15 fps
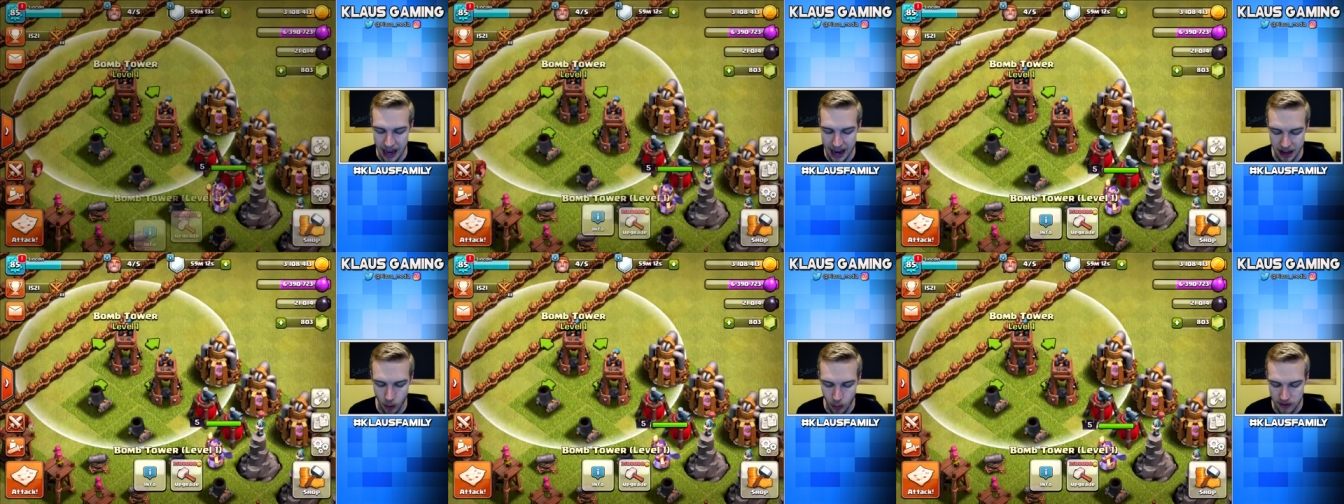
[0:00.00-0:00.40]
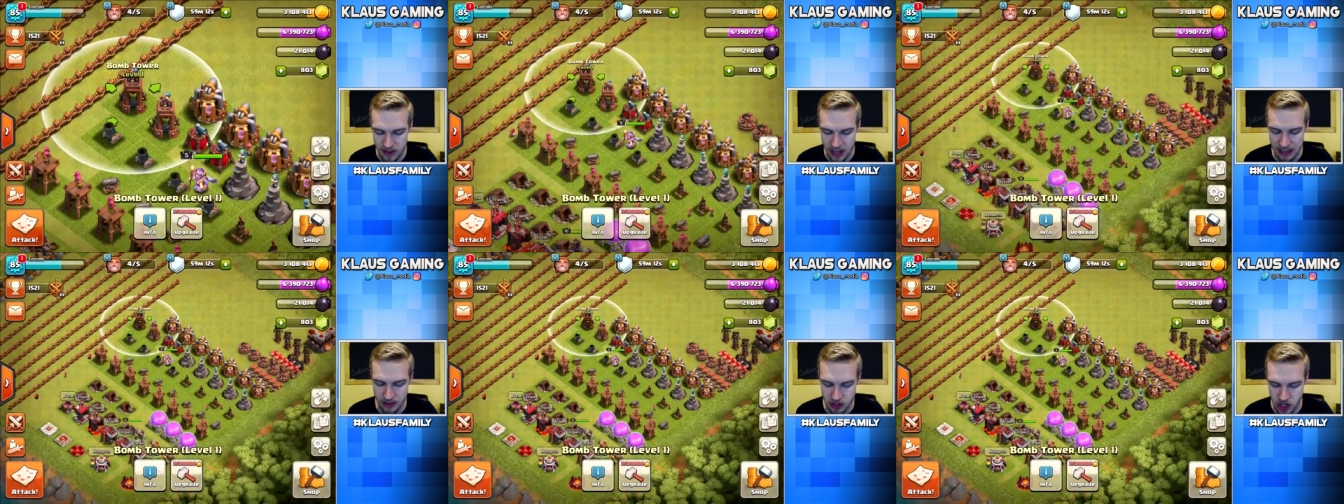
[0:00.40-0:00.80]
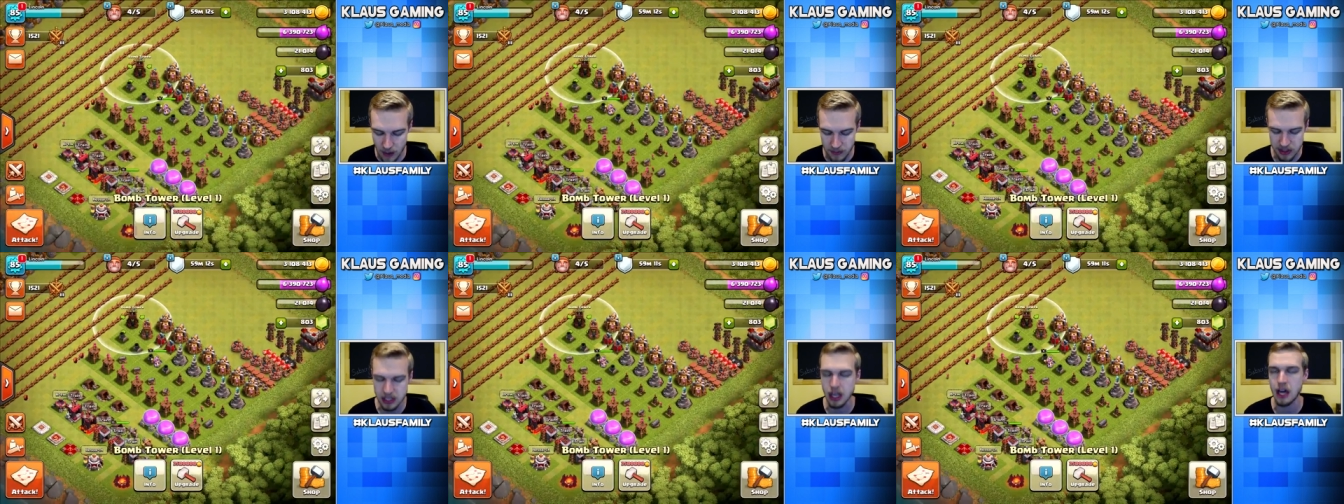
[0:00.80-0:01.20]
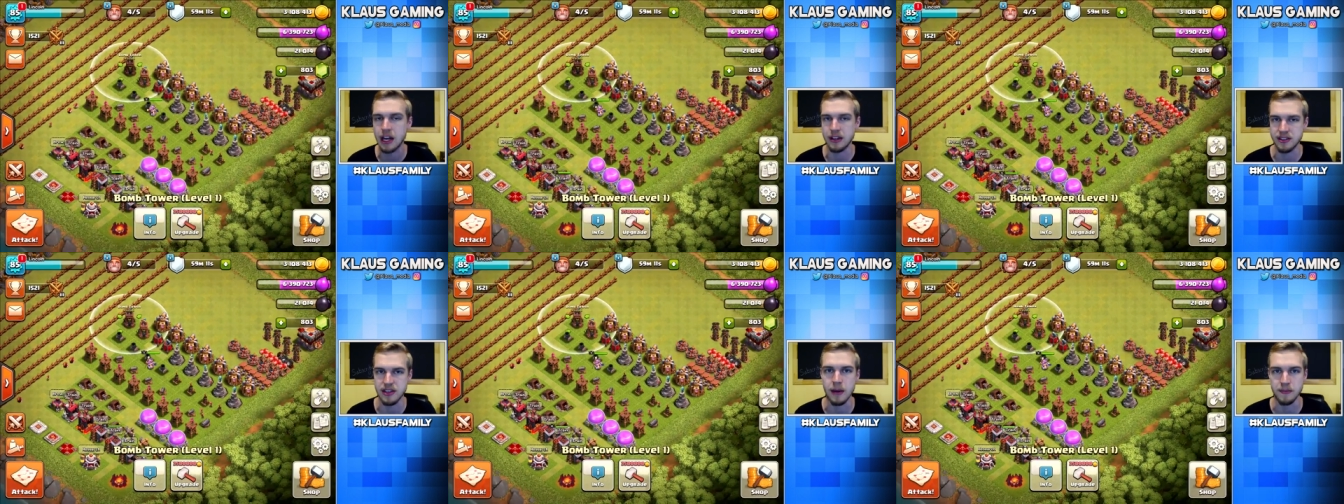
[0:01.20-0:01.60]
like we've kind of jumped the gun
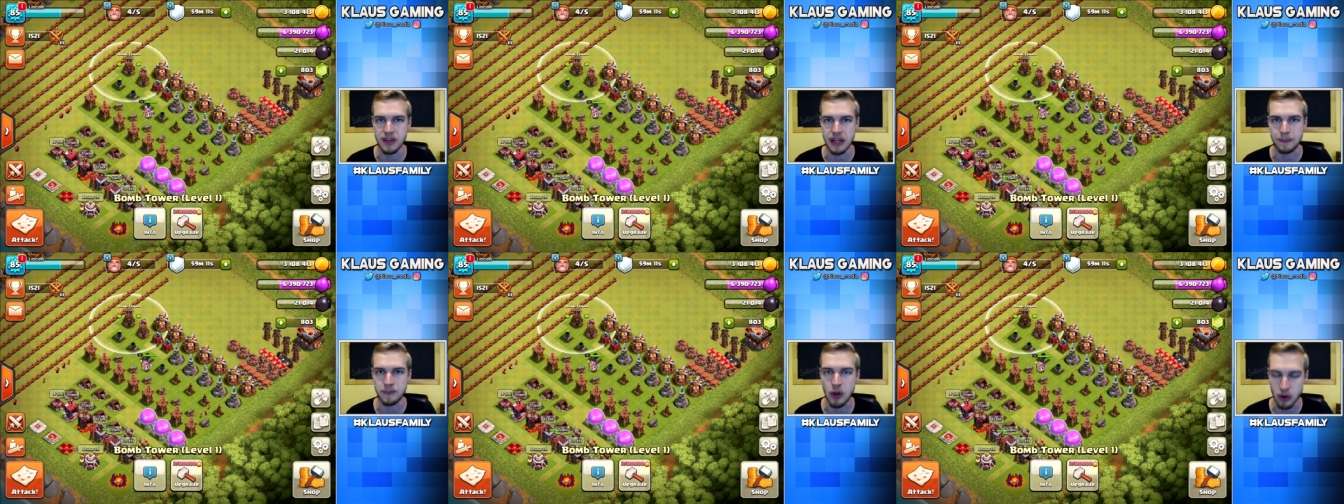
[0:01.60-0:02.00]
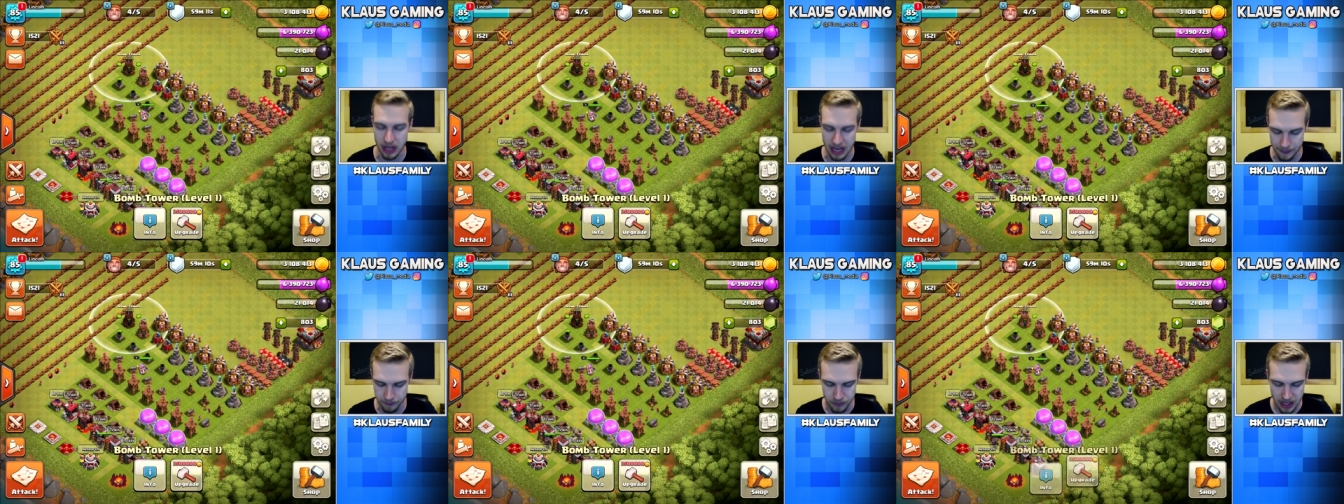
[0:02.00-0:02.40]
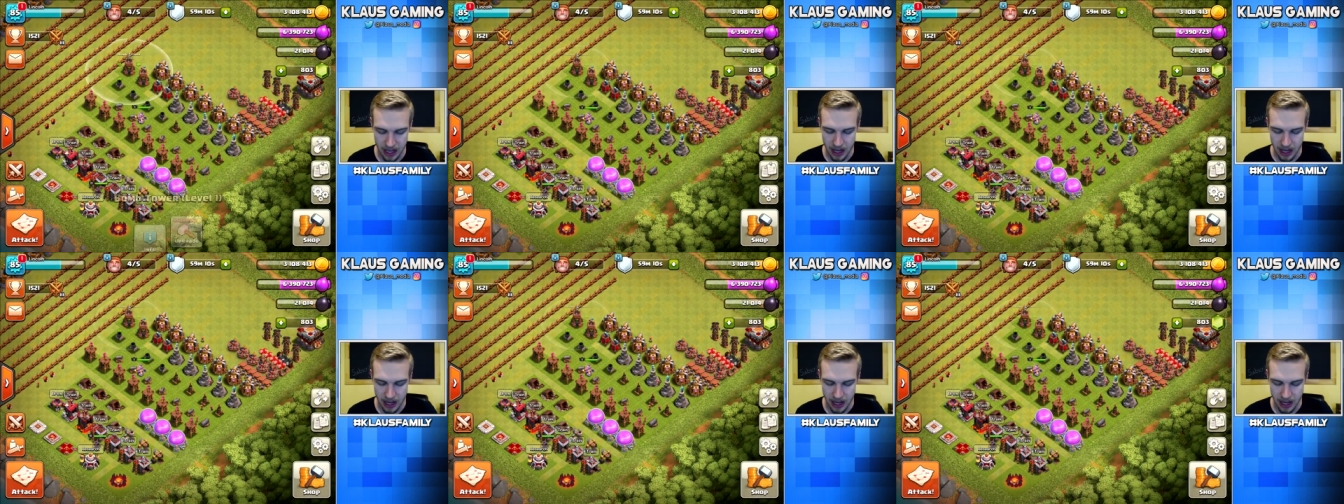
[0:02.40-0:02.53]
on something, okay?